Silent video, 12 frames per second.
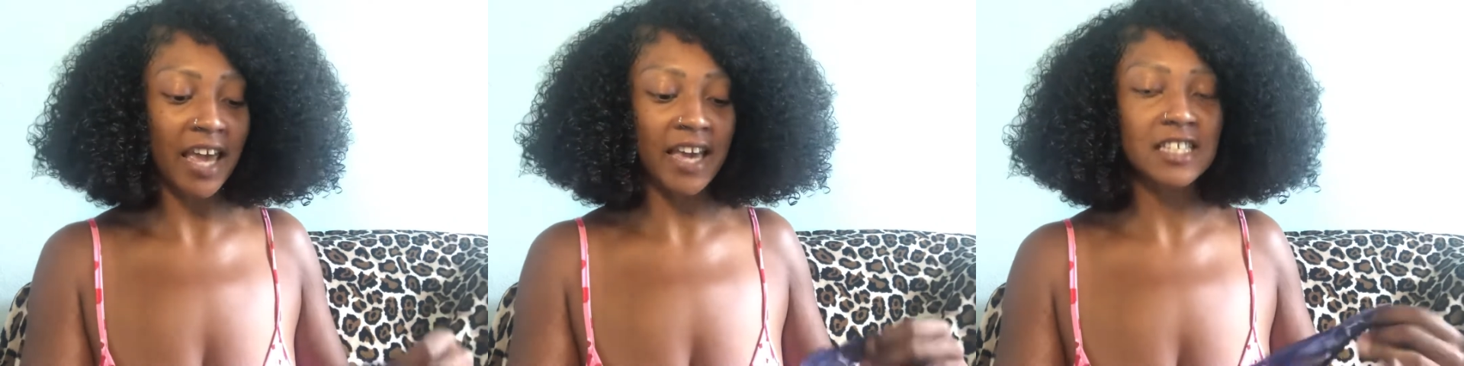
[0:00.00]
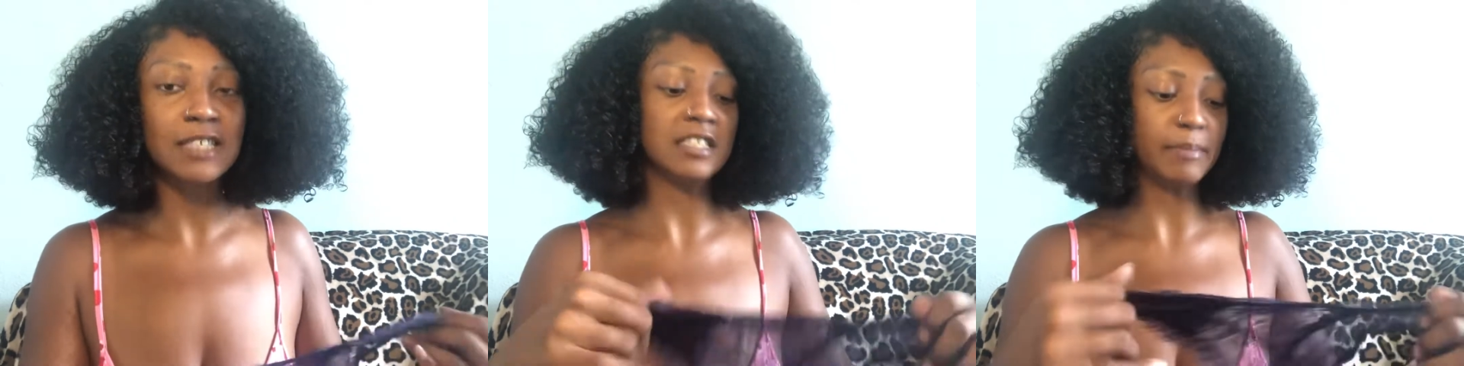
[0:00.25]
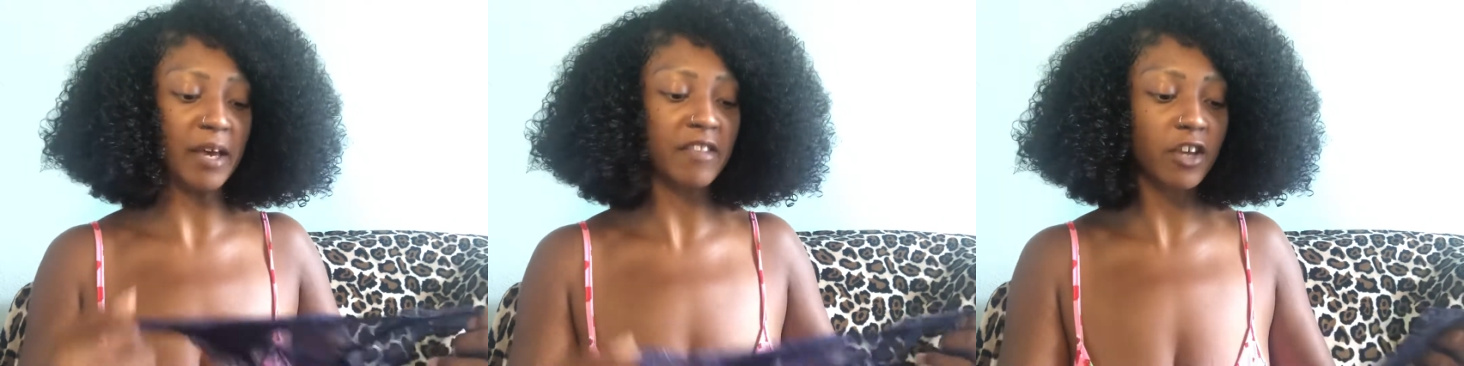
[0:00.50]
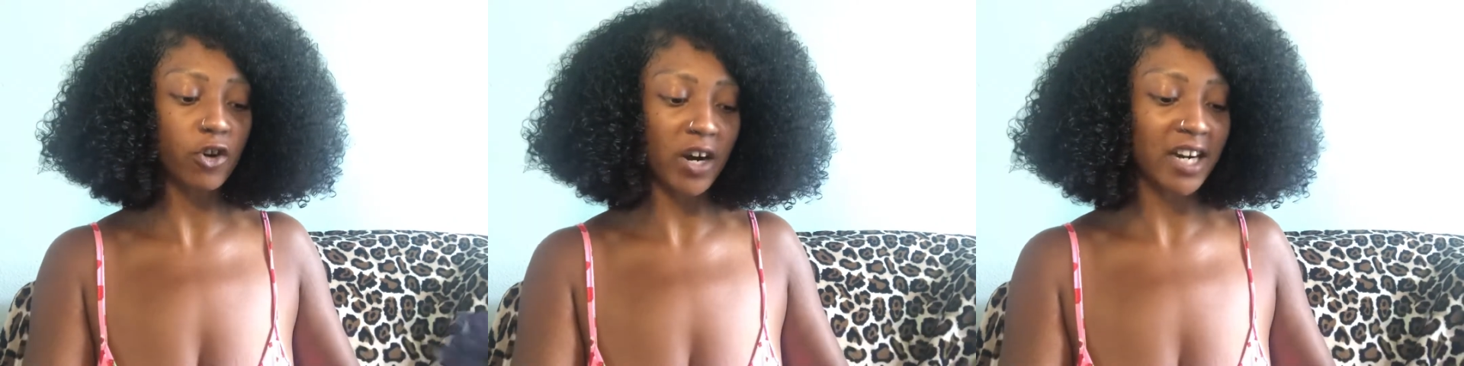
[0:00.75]
and
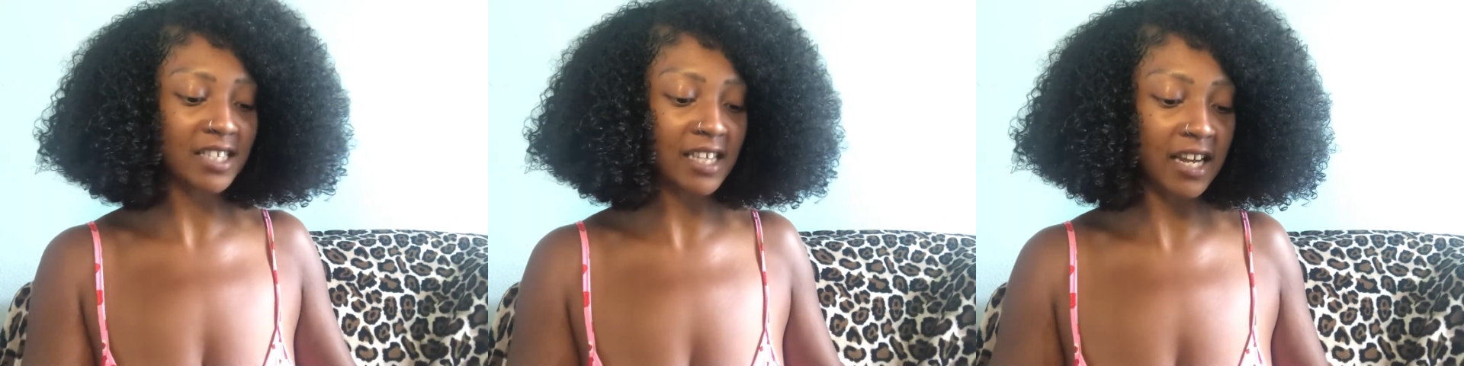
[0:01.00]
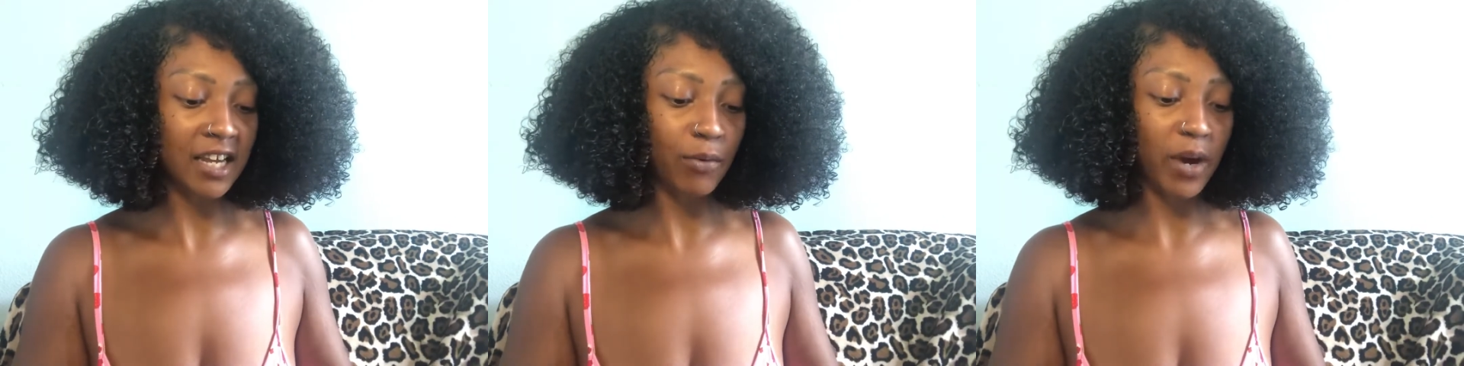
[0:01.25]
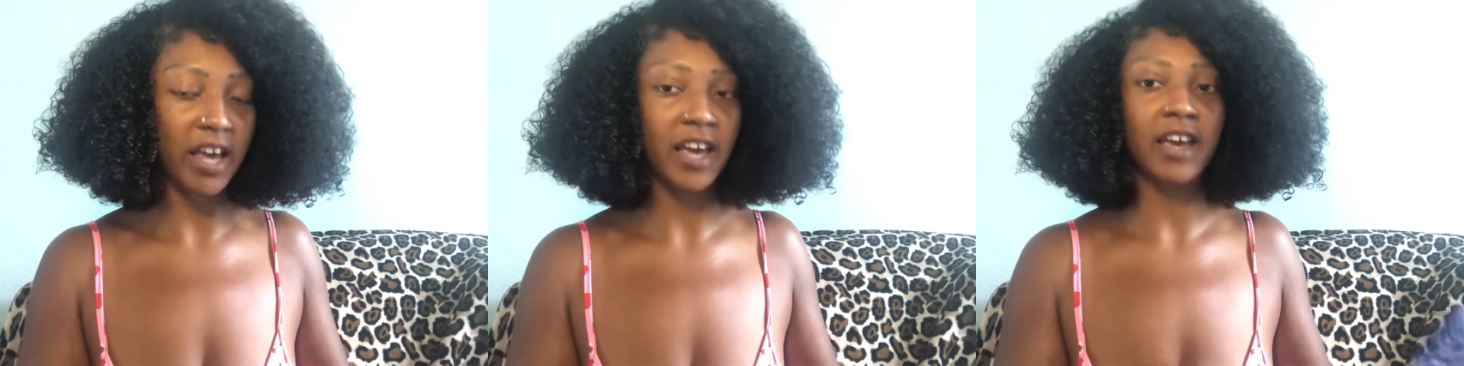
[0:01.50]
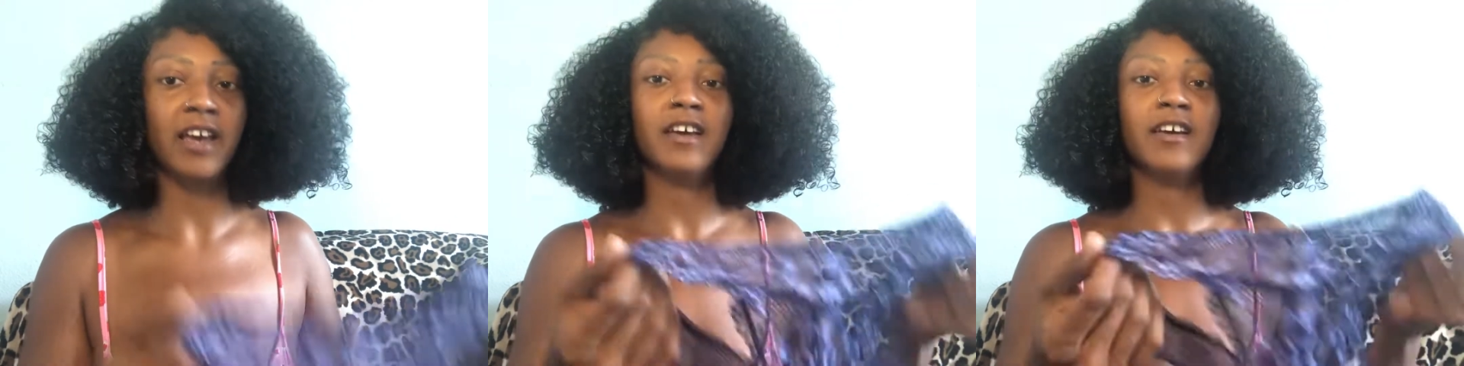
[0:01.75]
spend the credits anyway.